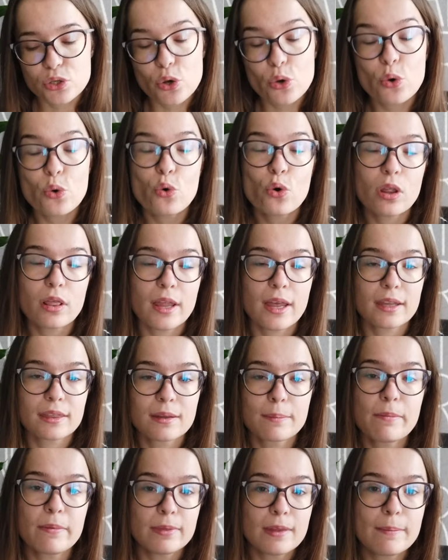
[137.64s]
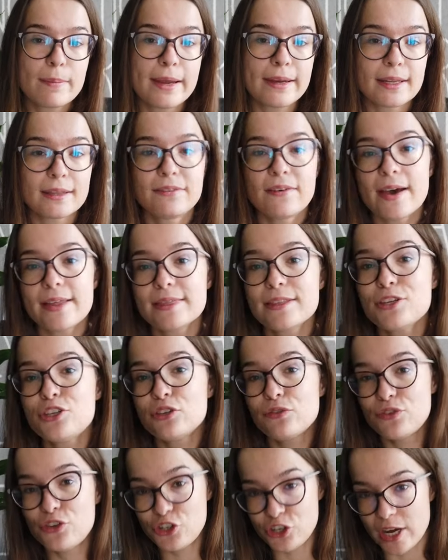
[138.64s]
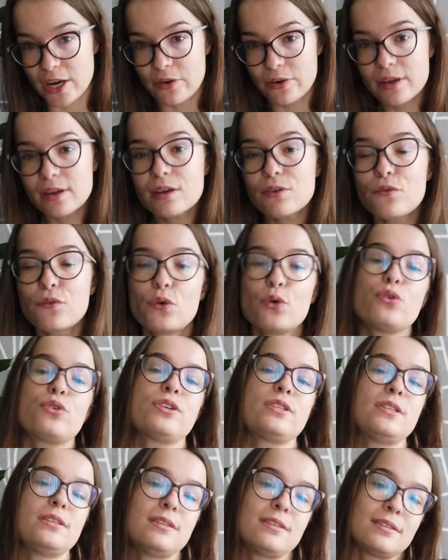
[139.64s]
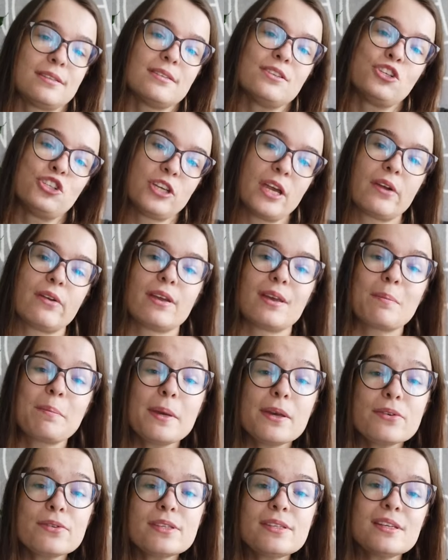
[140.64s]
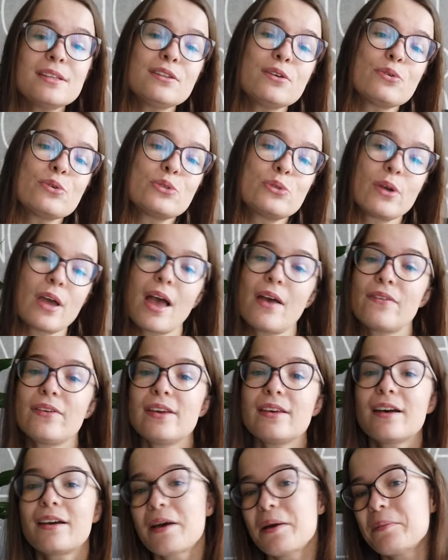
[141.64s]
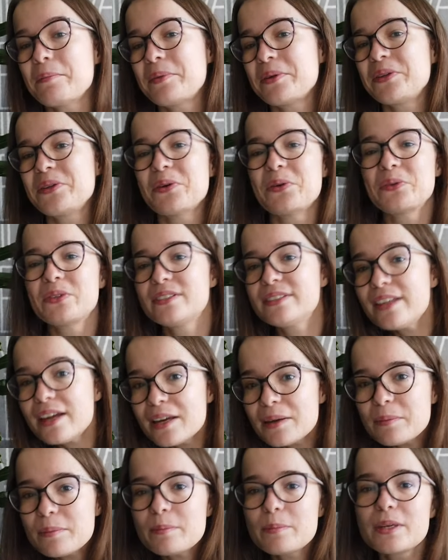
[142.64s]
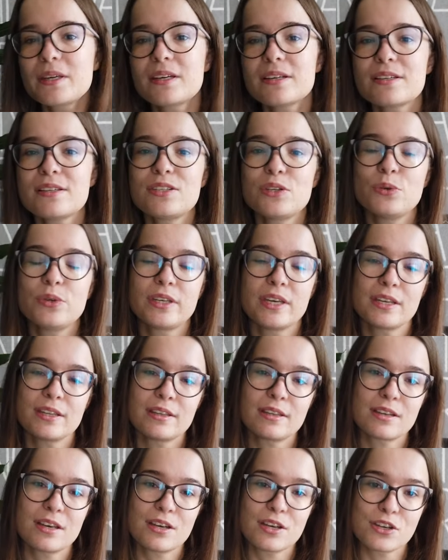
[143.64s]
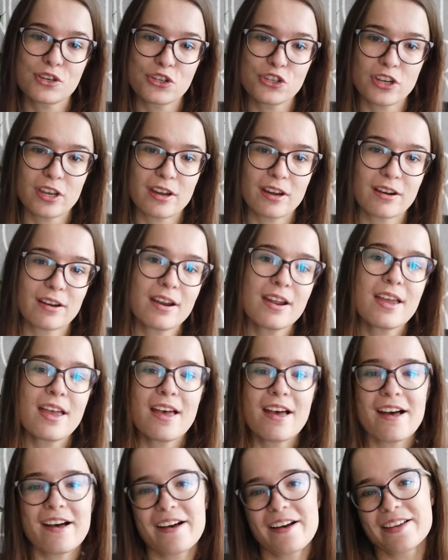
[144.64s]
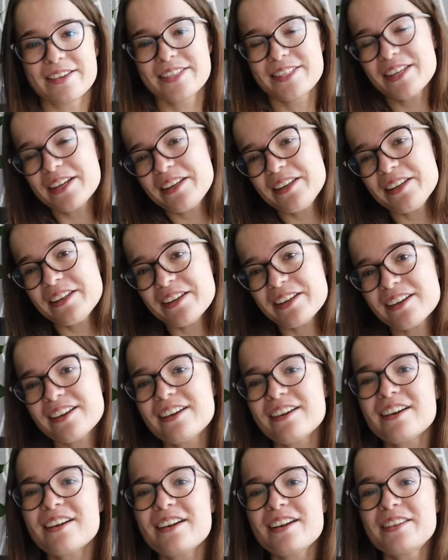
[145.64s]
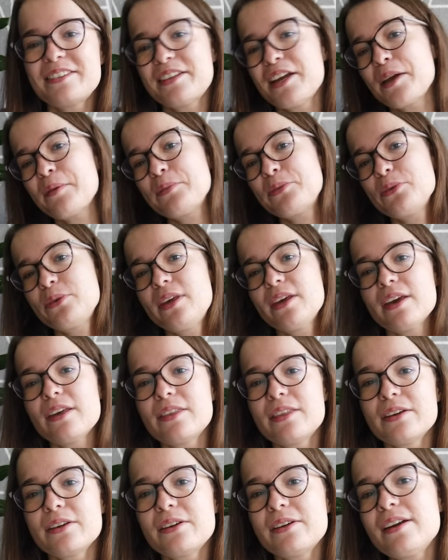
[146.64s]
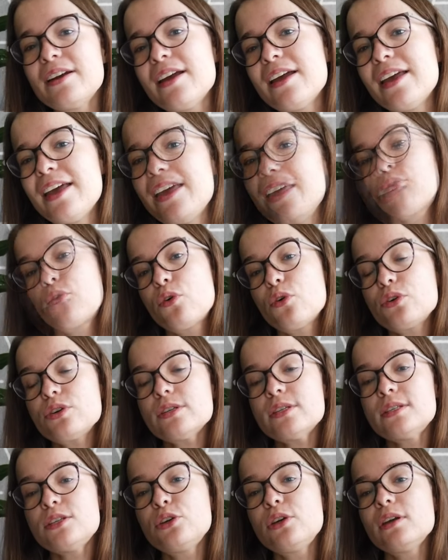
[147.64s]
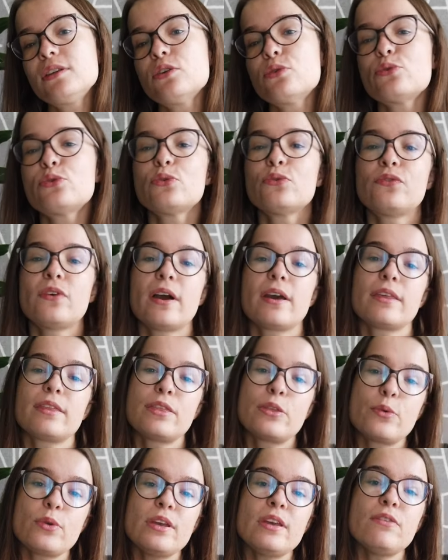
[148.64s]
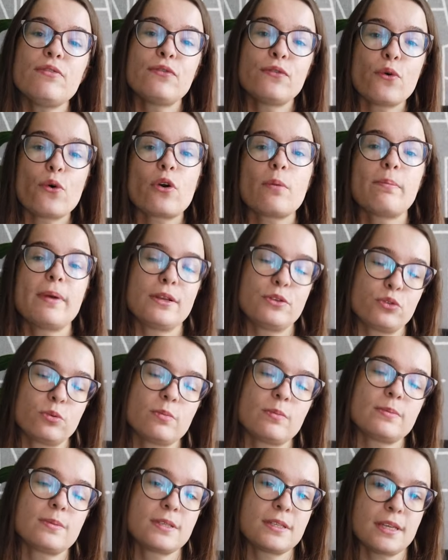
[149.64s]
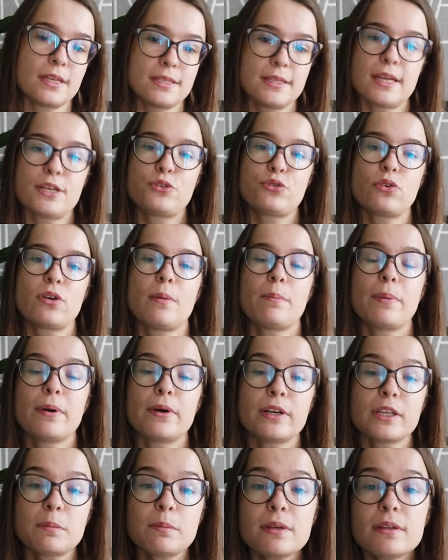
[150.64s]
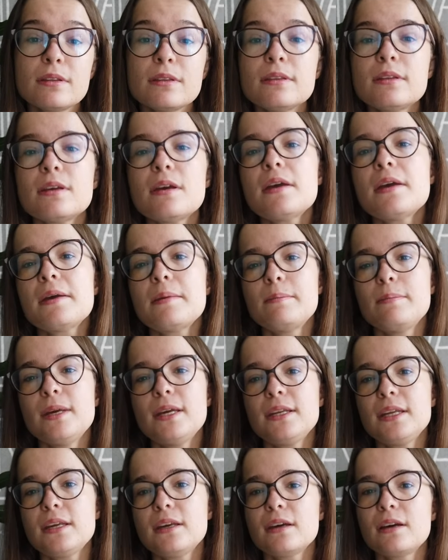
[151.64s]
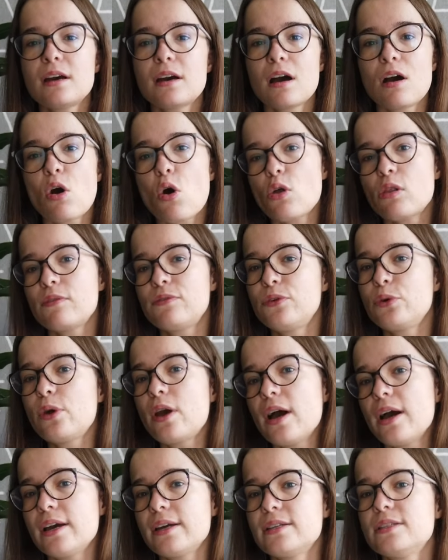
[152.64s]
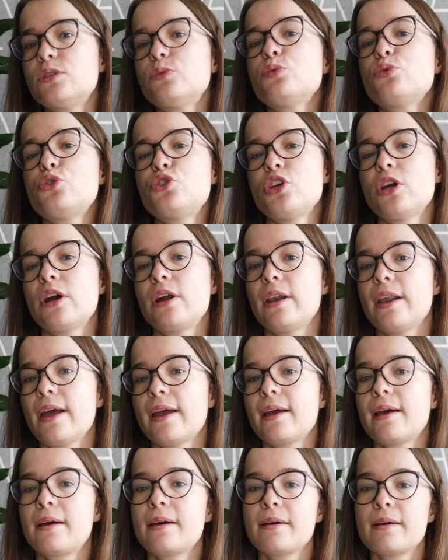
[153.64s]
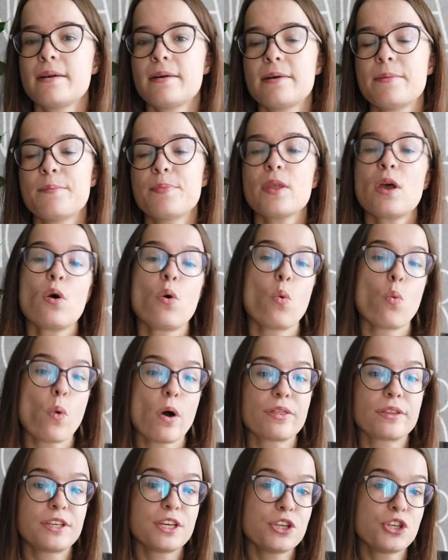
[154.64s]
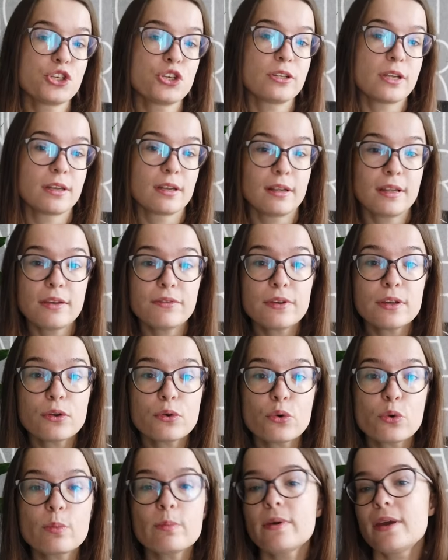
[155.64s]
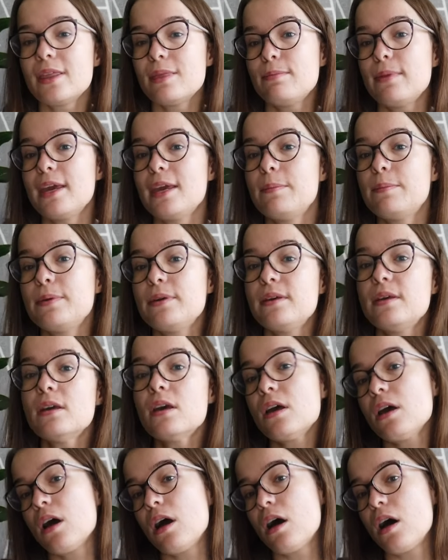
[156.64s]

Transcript: So the main advantage of sharing, of course, is sharing bills and also having company all the time because you can share studying time together. Of course, you can also find 3-4 bedrooms, etc. apartment, meaning all of you guys will share like one kitchen and a living room and maybe